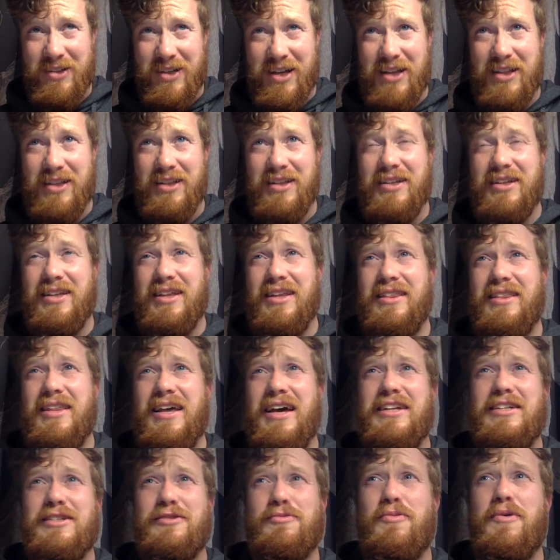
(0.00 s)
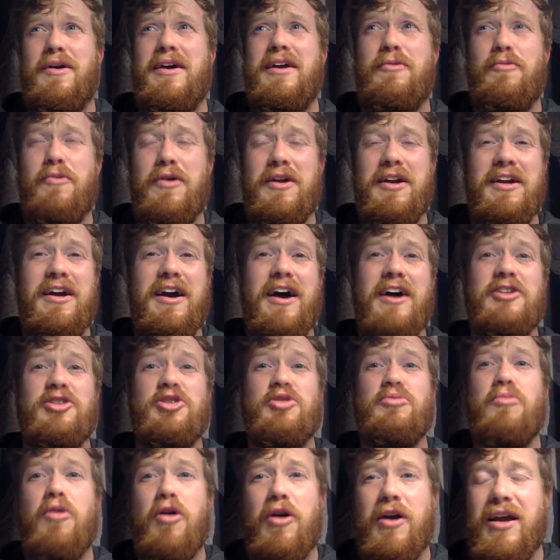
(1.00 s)
And that's why he wanted God
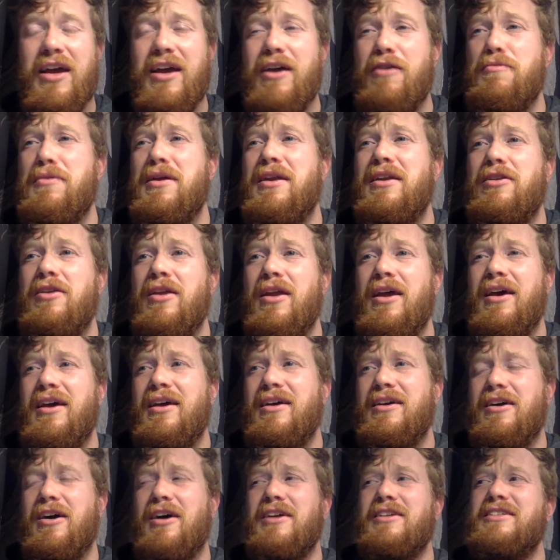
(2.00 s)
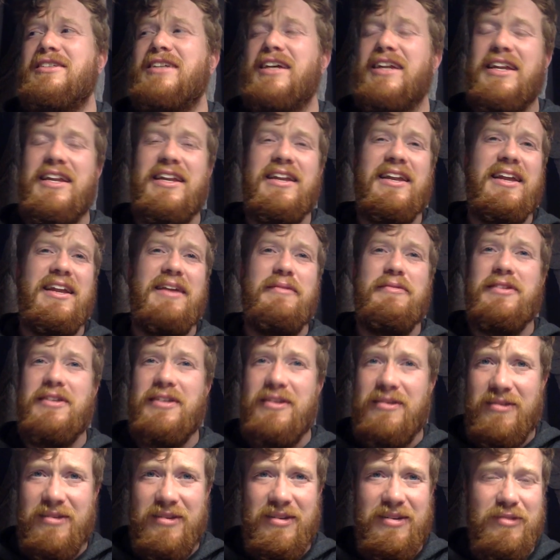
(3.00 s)
to mark him, and God said he
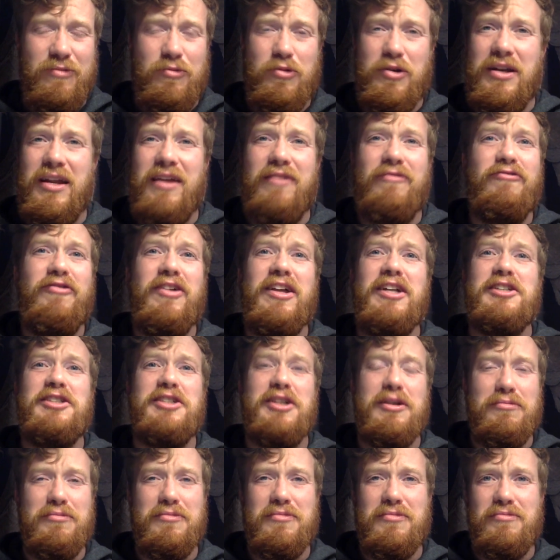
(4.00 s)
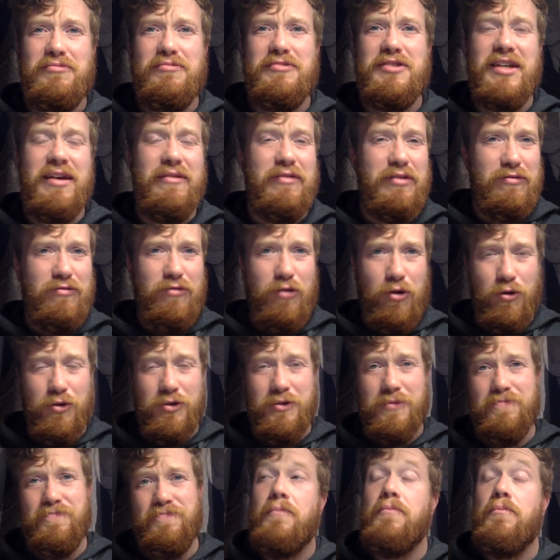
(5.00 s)
would avenge him sevenfold.